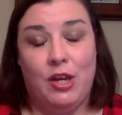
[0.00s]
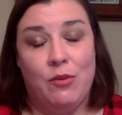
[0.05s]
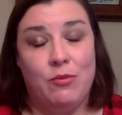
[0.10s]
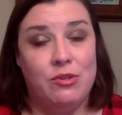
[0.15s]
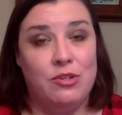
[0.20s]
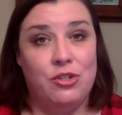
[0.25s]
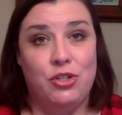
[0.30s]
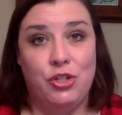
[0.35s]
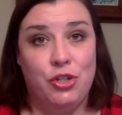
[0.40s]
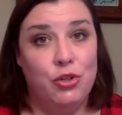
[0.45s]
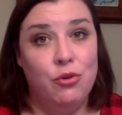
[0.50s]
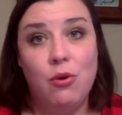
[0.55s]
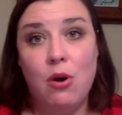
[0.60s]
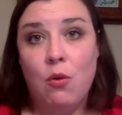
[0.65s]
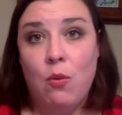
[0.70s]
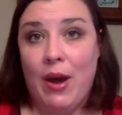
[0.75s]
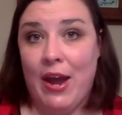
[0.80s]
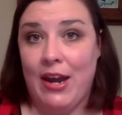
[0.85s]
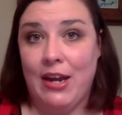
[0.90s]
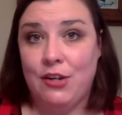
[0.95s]
was due
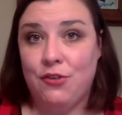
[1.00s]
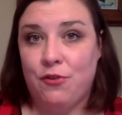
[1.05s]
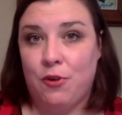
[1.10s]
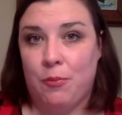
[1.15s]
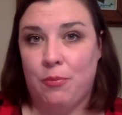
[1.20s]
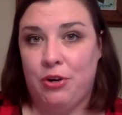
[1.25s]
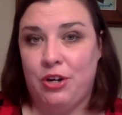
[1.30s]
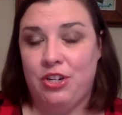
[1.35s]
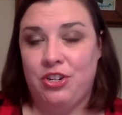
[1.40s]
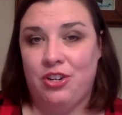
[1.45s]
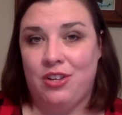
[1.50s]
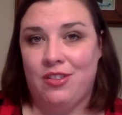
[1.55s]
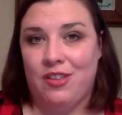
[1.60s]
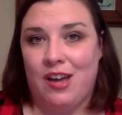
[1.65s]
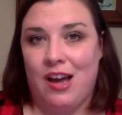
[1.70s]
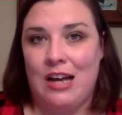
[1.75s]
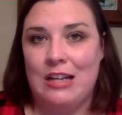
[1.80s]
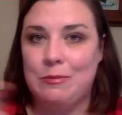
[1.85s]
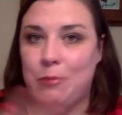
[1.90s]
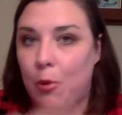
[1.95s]
a wage for preaching the
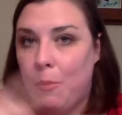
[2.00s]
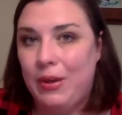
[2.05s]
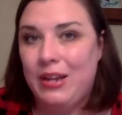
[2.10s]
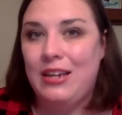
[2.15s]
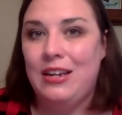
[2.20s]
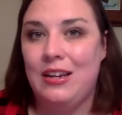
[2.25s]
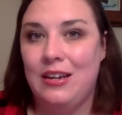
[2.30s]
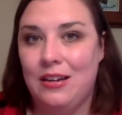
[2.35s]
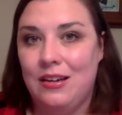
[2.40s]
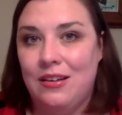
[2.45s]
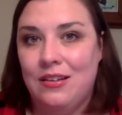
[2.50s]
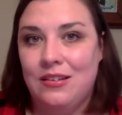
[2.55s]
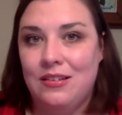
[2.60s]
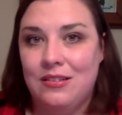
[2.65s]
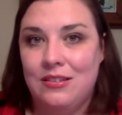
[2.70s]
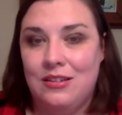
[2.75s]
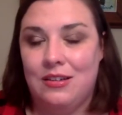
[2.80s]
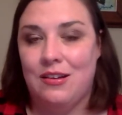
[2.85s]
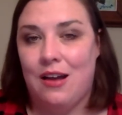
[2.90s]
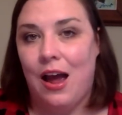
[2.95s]
gospel, but he
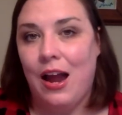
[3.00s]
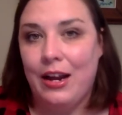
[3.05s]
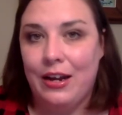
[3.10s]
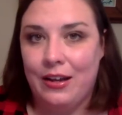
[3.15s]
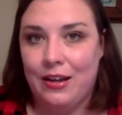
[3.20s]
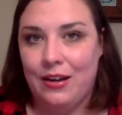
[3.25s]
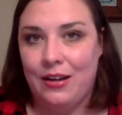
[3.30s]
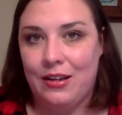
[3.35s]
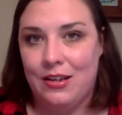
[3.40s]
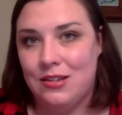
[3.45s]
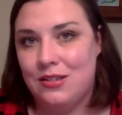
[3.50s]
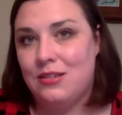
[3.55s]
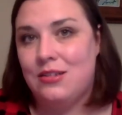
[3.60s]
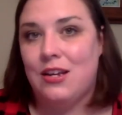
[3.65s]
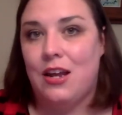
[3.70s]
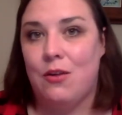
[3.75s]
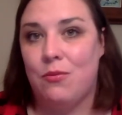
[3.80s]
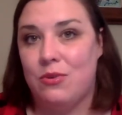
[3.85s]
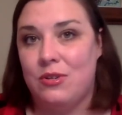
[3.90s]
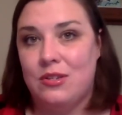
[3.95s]
denied it. He
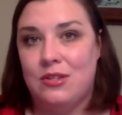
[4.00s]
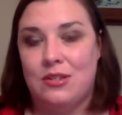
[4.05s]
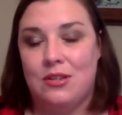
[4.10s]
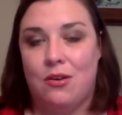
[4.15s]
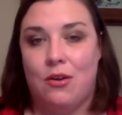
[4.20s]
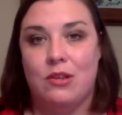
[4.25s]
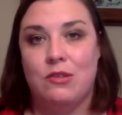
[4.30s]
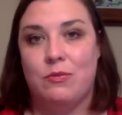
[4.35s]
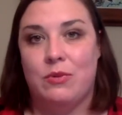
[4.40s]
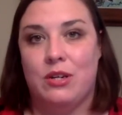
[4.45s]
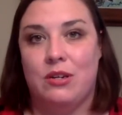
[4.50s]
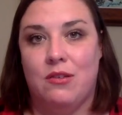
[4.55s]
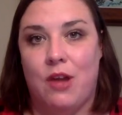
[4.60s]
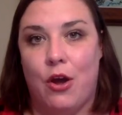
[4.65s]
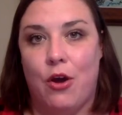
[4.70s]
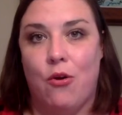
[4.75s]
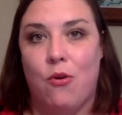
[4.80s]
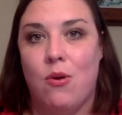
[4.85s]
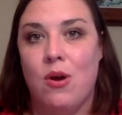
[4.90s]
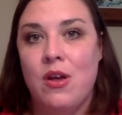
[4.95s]
instead was, as we
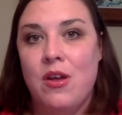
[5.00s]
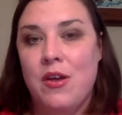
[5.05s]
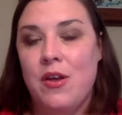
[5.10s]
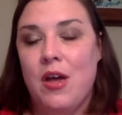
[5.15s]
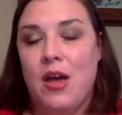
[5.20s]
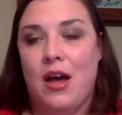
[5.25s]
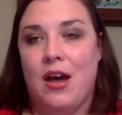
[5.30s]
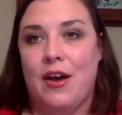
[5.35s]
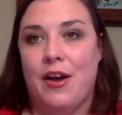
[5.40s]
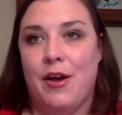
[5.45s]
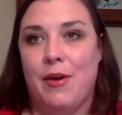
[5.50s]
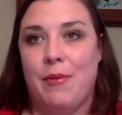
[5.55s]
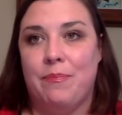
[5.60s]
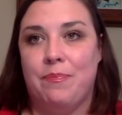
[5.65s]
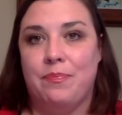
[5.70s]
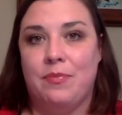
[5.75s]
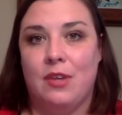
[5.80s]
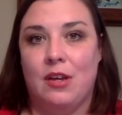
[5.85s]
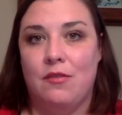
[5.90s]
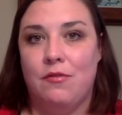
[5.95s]
know,
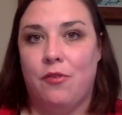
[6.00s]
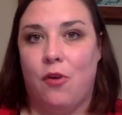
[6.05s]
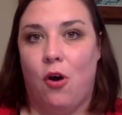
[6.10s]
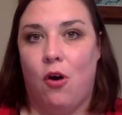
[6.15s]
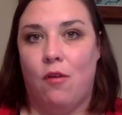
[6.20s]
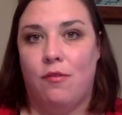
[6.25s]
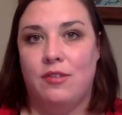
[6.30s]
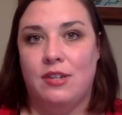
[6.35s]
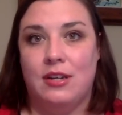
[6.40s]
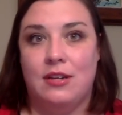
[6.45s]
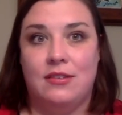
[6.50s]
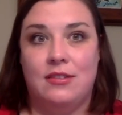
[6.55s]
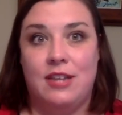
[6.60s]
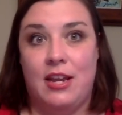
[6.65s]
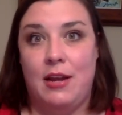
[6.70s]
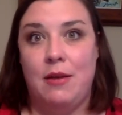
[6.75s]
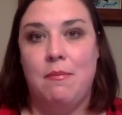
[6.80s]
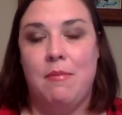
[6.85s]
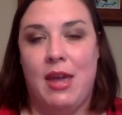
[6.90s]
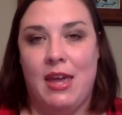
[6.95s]
involved in
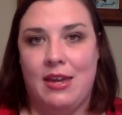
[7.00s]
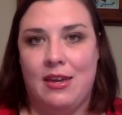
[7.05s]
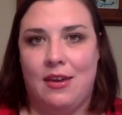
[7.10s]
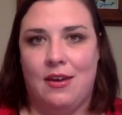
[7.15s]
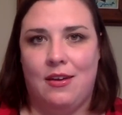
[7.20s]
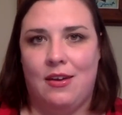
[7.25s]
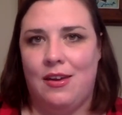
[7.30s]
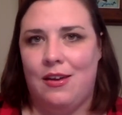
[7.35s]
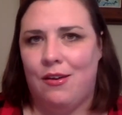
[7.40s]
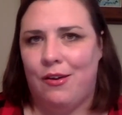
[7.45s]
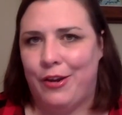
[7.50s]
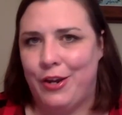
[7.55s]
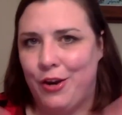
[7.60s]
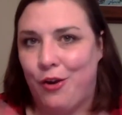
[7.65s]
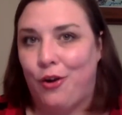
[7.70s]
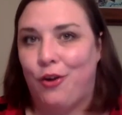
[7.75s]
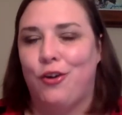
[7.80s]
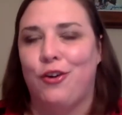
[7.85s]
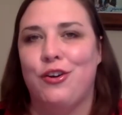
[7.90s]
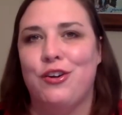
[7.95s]
tent making. He
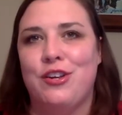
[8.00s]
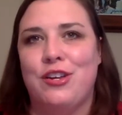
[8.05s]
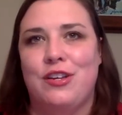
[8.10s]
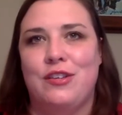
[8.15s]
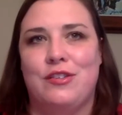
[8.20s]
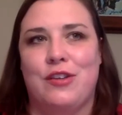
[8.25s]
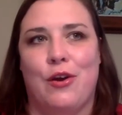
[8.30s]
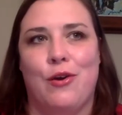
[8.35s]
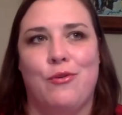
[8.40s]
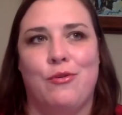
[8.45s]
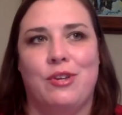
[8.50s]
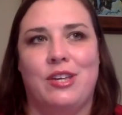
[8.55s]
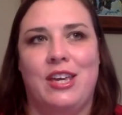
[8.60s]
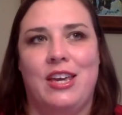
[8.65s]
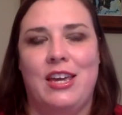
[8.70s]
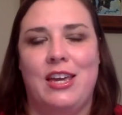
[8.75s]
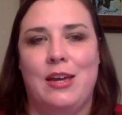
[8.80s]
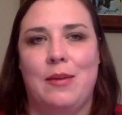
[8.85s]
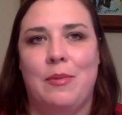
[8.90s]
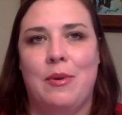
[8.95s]
earned his own
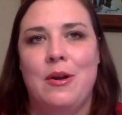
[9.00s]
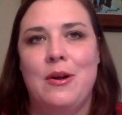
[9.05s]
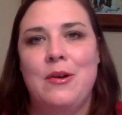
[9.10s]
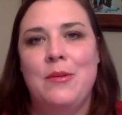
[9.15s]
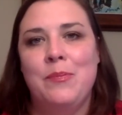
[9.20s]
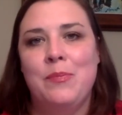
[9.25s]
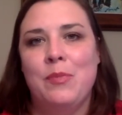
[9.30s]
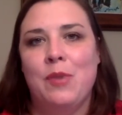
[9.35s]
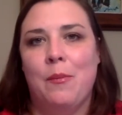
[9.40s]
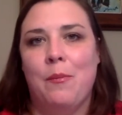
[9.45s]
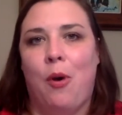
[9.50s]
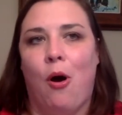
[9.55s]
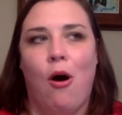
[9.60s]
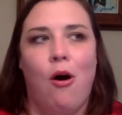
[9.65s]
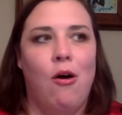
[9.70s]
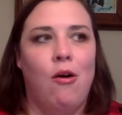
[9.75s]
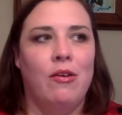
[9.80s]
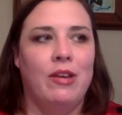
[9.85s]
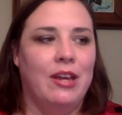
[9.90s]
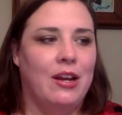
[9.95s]
keep.
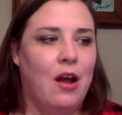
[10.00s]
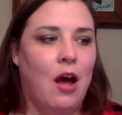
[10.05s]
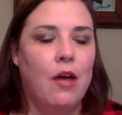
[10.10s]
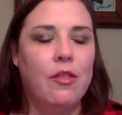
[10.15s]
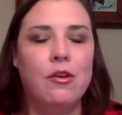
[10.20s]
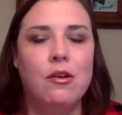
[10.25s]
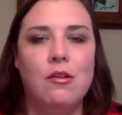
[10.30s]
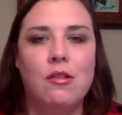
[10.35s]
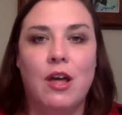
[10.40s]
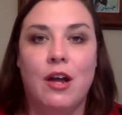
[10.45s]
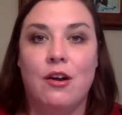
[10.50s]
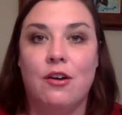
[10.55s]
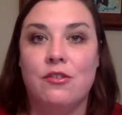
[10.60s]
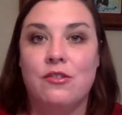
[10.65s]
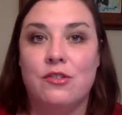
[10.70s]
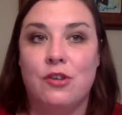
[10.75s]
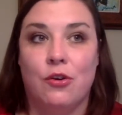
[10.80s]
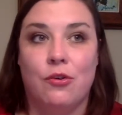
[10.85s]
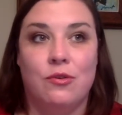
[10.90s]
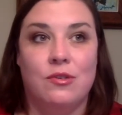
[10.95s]
Paul, in other
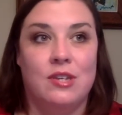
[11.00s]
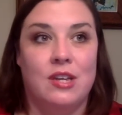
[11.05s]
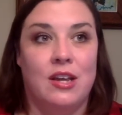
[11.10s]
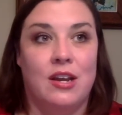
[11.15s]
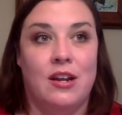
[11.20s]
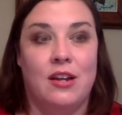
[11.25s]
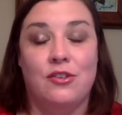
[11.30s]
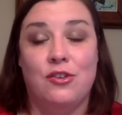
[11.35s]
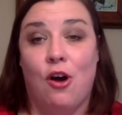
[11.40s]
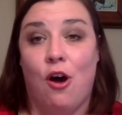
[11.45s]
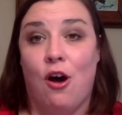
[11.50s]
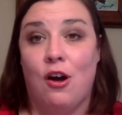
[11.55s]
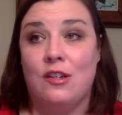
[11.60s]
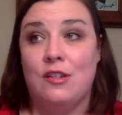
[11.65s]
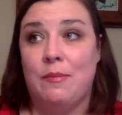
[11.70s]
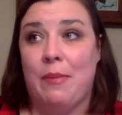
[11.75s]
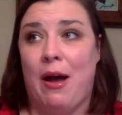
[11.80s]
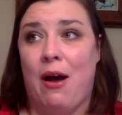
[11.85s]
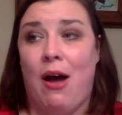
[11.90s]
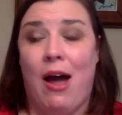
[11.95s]
letters, goes in and
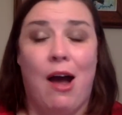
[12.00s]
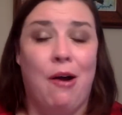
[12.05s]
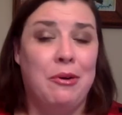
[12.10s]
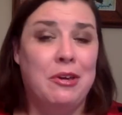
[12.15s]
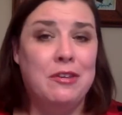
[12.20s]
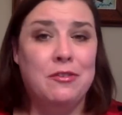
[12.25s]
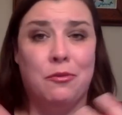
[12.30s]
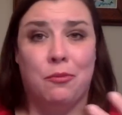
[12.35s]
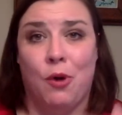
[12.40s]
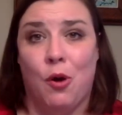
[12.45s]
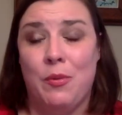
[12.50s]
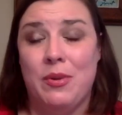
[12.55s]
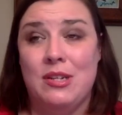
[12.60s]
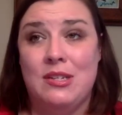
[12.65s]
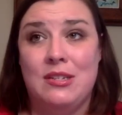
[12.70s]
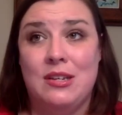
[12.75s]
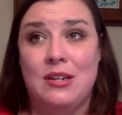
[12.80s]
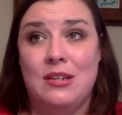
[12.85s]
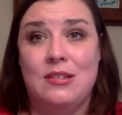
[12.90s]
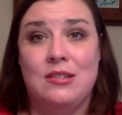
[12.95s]
talks about how he's a Roman
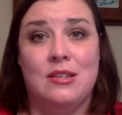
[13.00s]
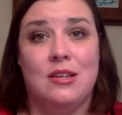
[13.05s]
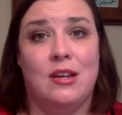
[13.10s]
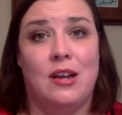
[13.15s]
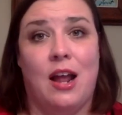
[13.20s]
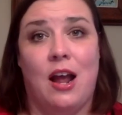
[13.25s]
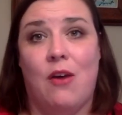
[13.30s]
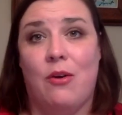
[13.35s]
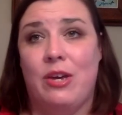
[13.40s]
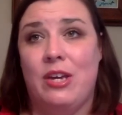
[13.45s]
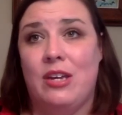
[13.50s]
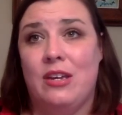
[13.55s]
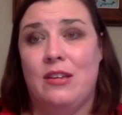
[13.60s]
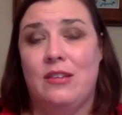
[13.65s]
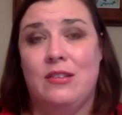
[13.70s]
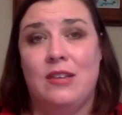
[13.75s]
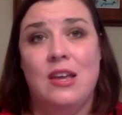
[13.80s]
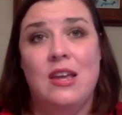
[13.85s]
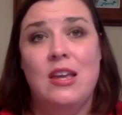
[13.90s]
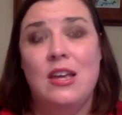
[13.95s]
citizen, how he
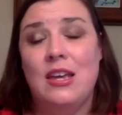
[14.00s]
is